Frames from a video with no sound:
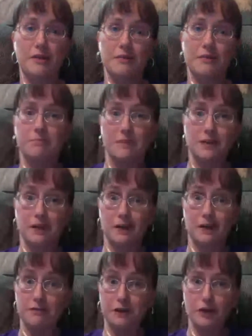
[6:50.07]
but
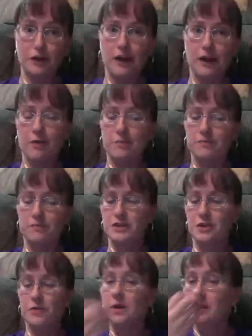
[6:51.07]
Gary figured it out.
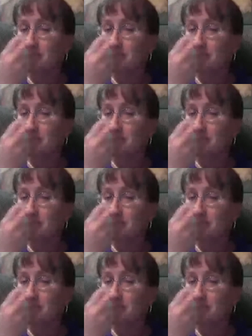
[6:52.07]
So,